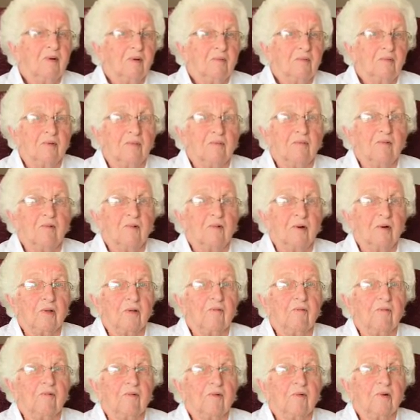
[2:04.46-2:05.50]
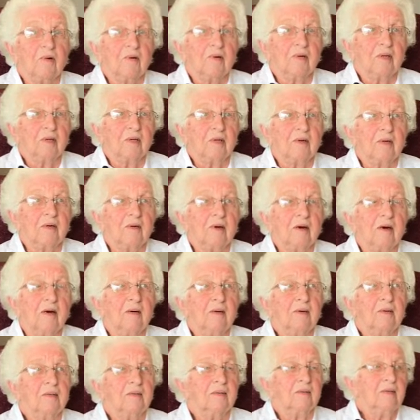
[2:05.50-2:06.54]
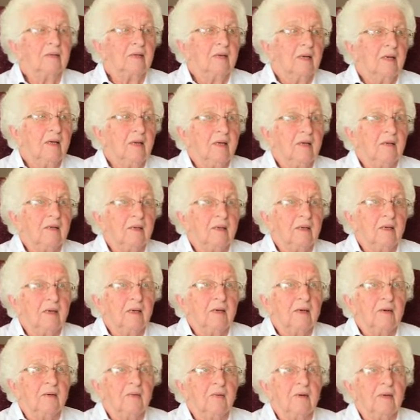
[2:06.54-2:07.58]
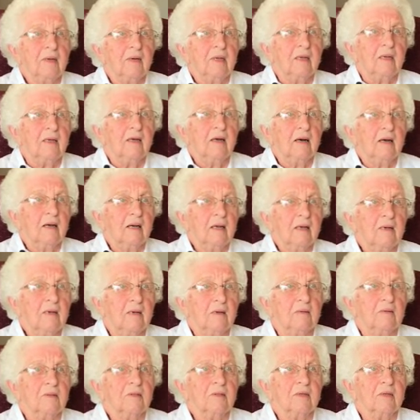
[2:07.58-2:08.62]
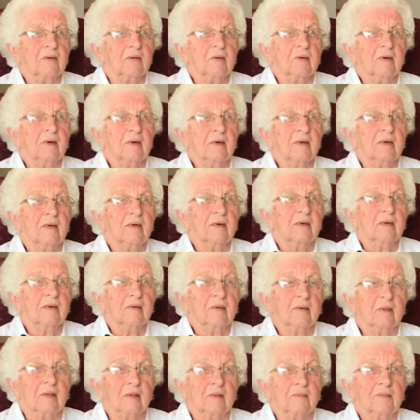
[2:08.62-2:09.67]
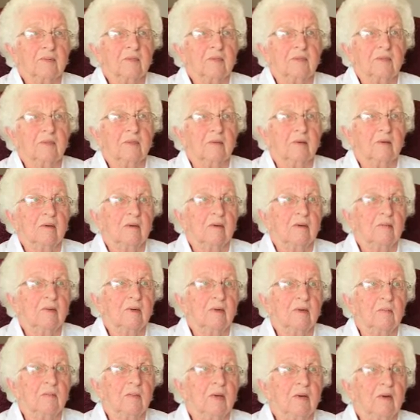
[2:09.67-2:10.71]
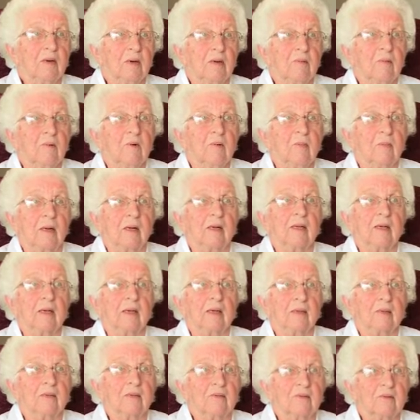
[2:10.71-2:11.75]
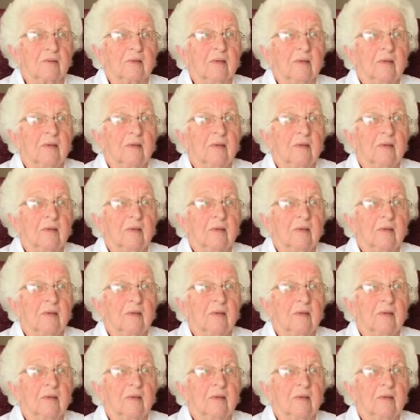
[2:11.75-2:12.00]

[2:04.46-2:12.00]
From 44 till when he died, or till, well, I'm still a married woman, I guess.